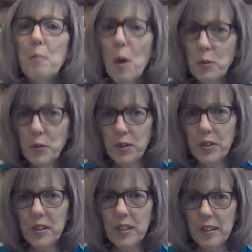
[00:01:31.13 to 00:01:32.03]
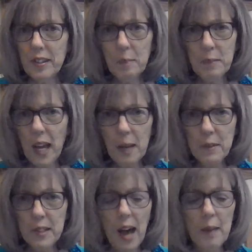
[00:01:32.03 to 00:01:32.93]
Moses
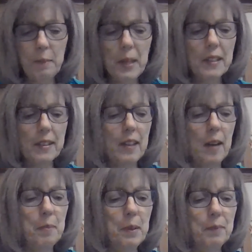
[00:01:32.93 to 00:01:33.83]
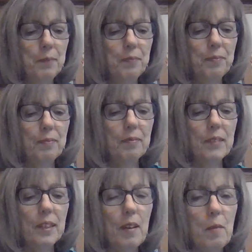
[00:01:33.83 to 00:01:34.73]
sometimes got mixed up.
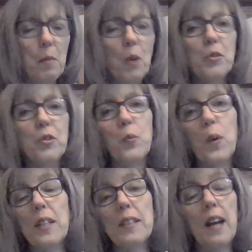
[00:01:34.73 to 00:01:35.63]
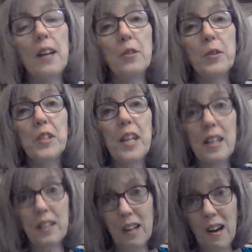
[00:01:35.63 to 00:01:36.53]
Moses wanted to
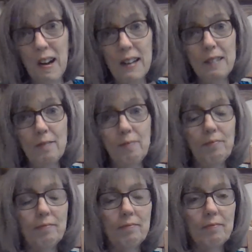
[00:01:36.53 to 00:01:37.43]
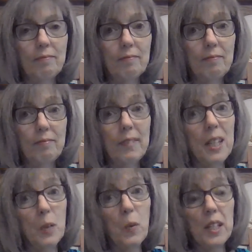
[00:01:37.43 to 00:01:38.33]
understand God.
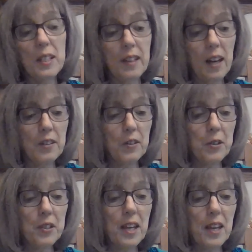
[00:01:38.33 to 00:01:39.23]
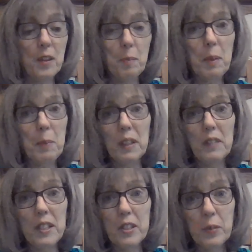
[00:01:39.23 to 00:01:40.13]
He wanted to understand the people
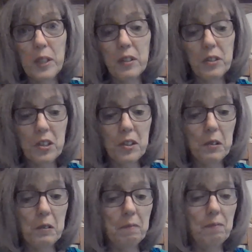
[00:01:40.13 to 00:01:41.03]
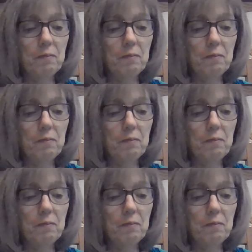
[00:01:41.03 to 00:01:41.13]
of Israel too.